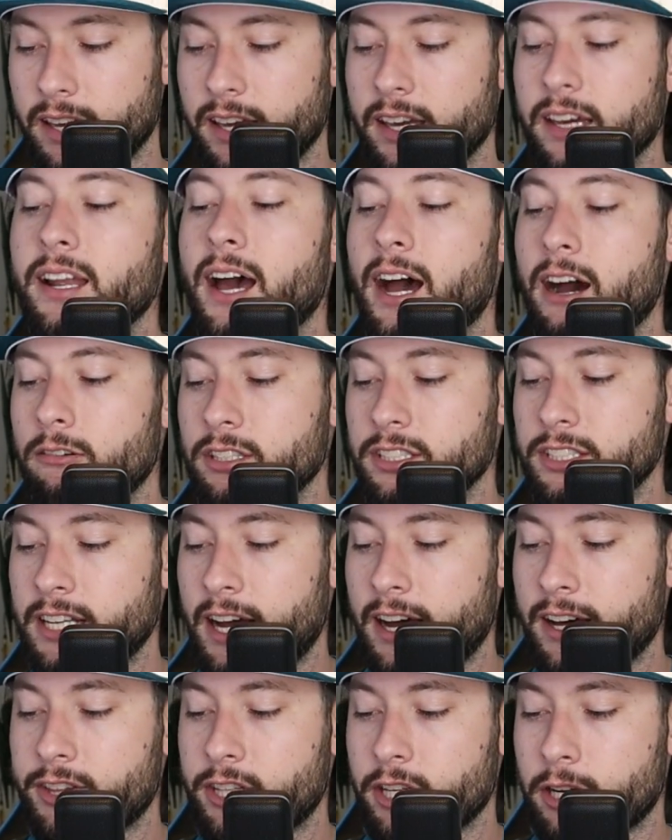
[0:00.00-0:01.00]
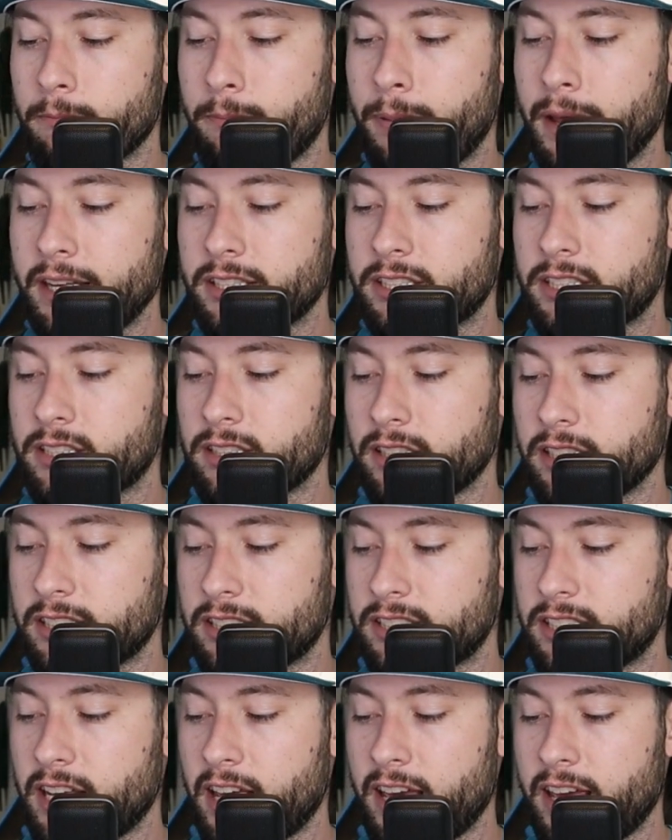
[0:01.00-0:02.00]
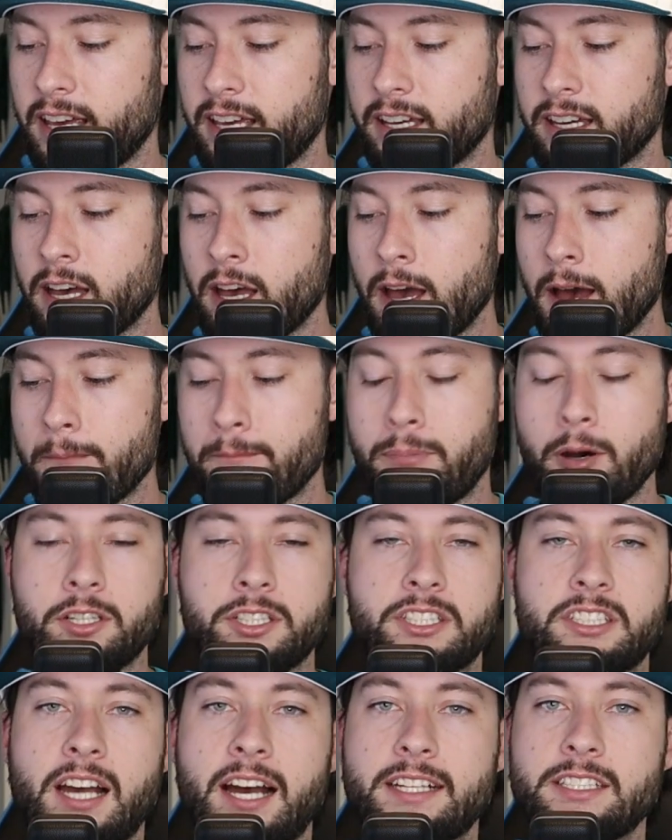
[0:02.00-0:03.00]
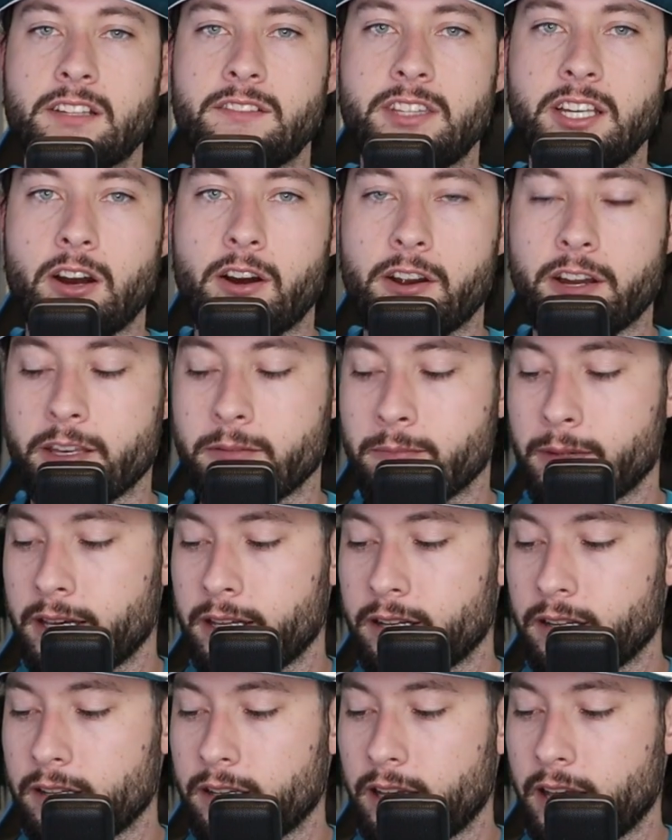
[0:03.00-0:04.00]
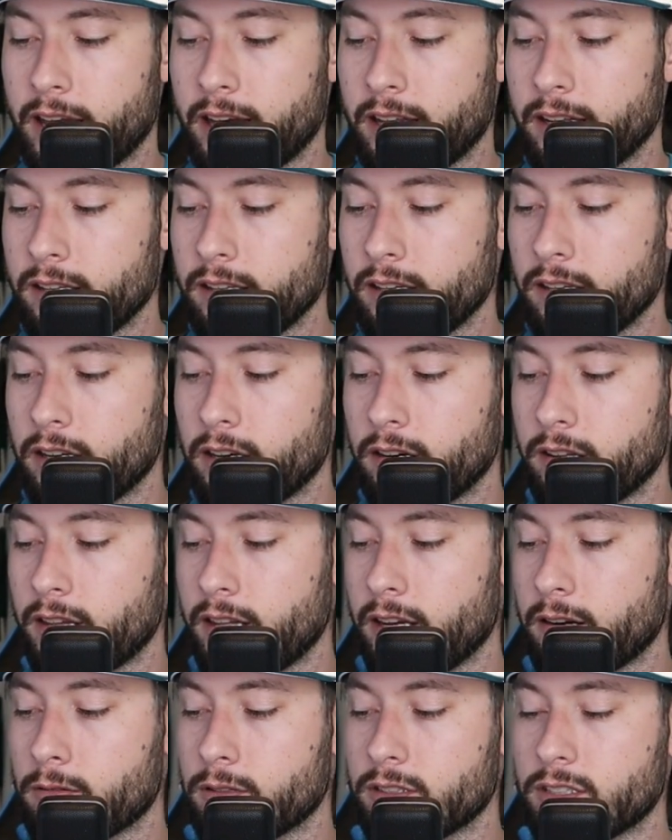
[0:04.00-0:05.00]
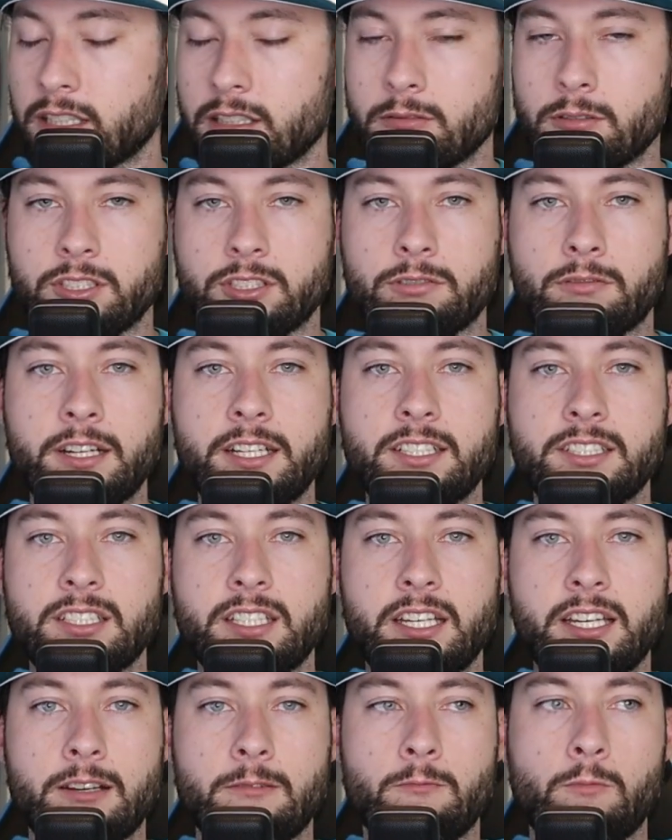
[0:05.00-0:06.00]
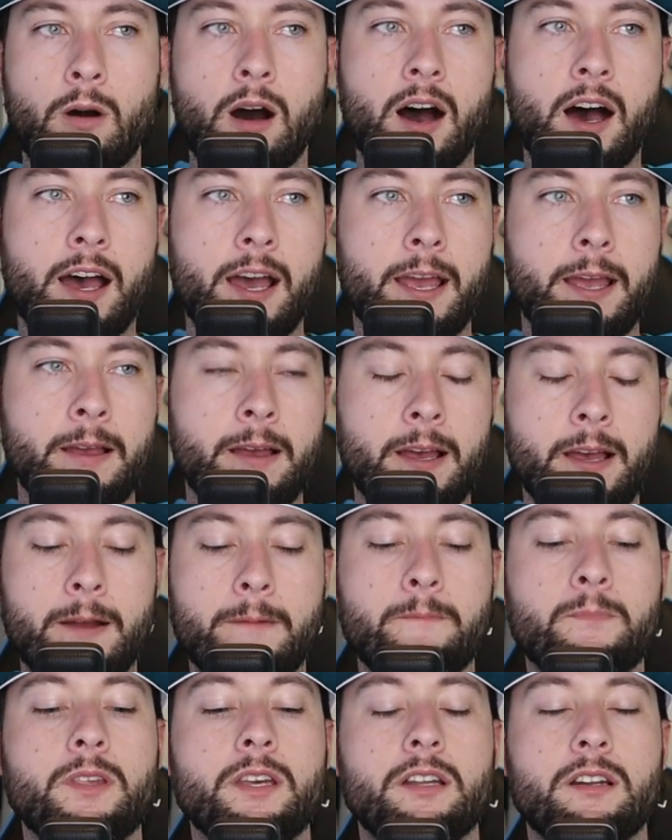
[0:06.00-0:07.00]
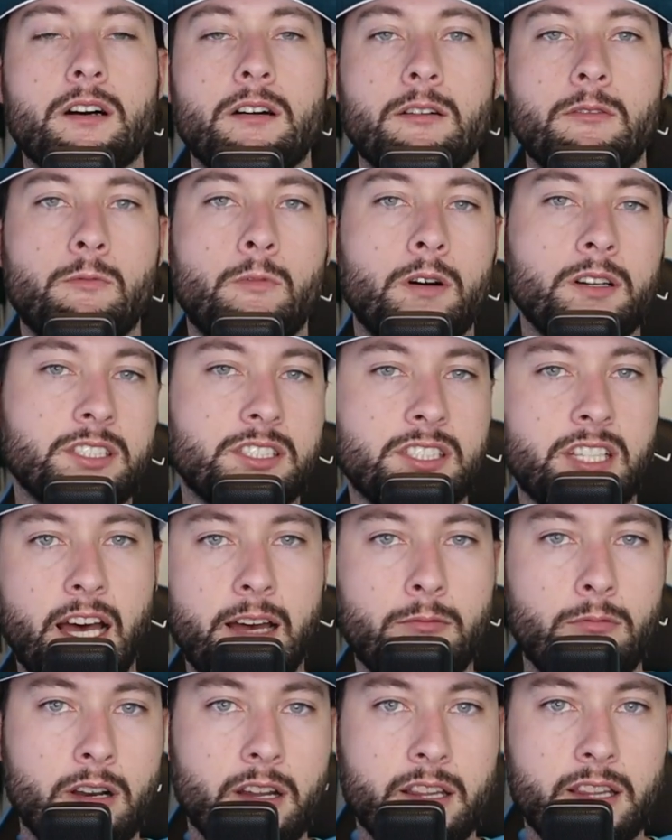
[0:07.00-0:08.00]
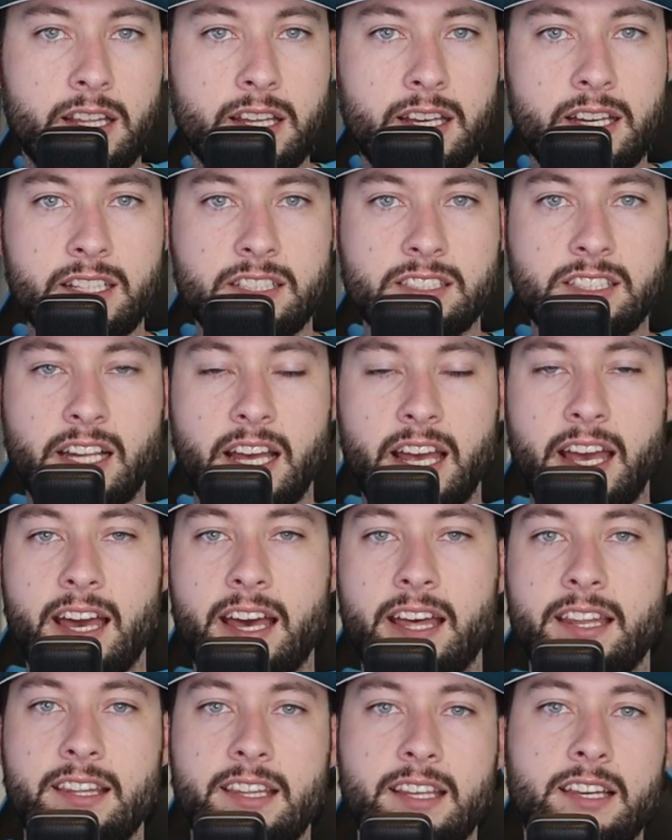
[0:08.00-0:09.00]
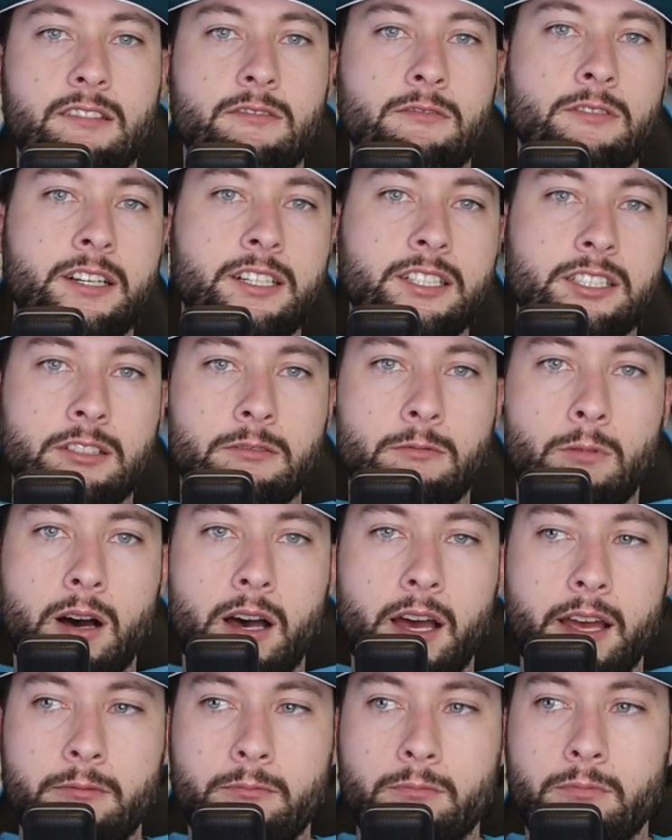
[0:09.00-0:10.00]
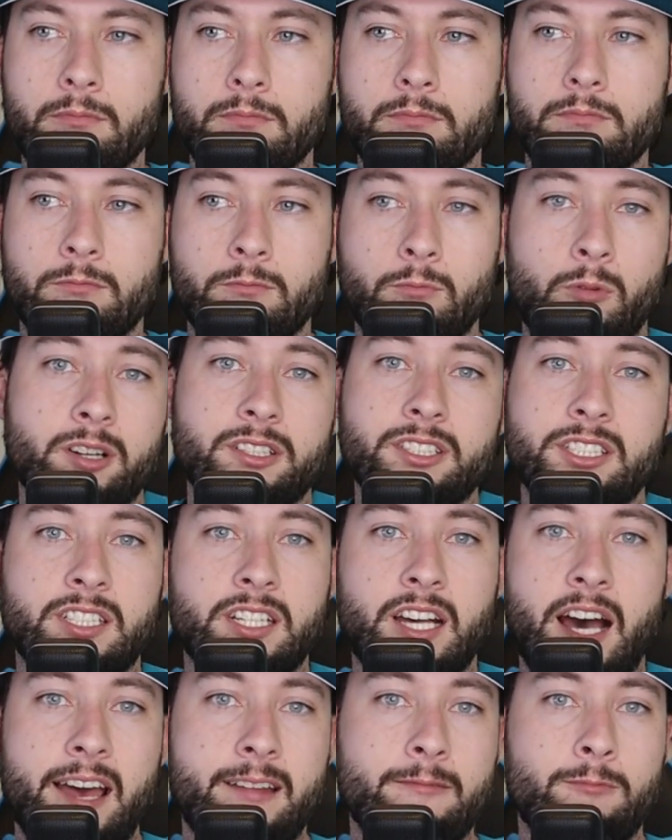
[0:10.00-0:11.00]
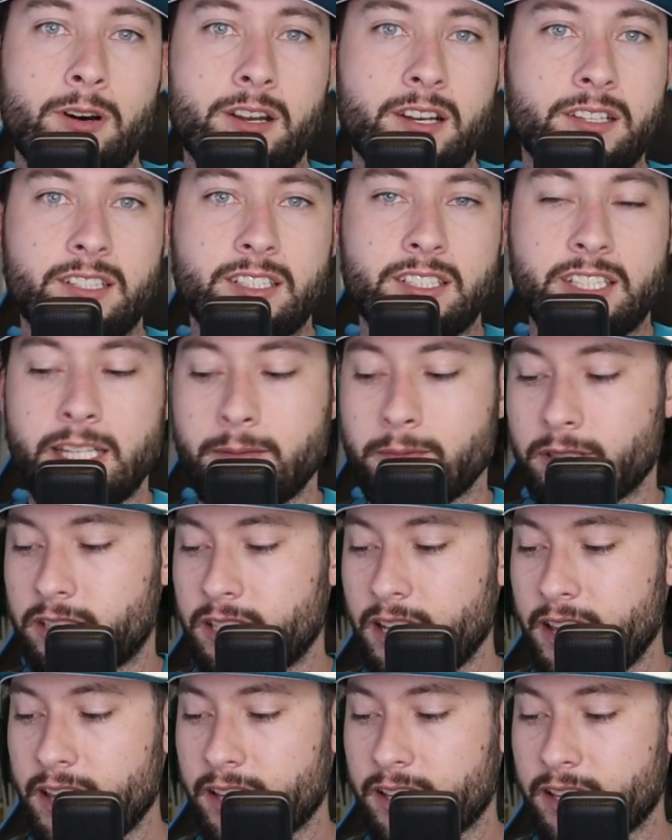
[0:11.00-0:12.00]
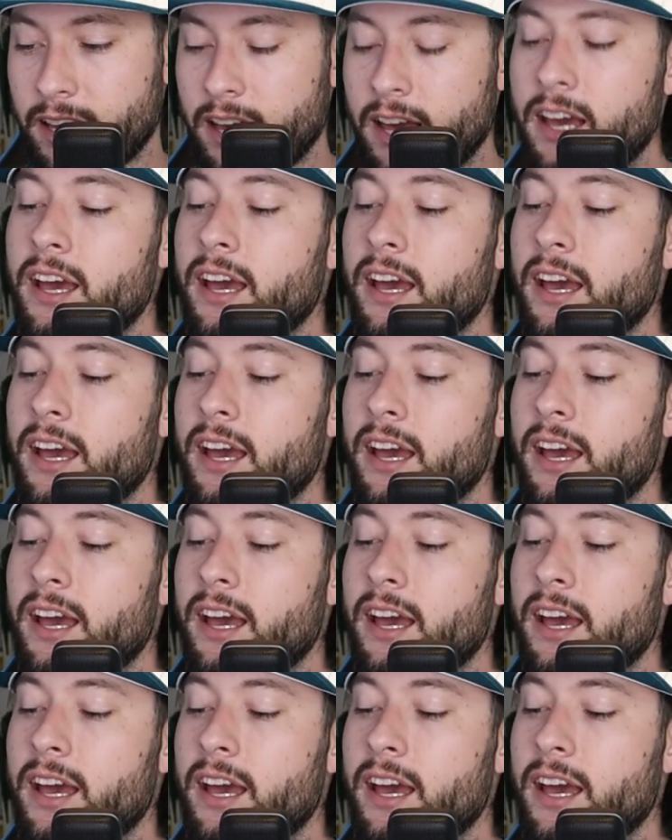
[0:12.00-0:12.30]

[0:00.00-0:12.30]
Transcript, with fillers: And I was out there basically saying both sides of the argument. And, you know, there was, there was reasoning why, you know, one side wanted this and the reason why one side wanted the team to tank.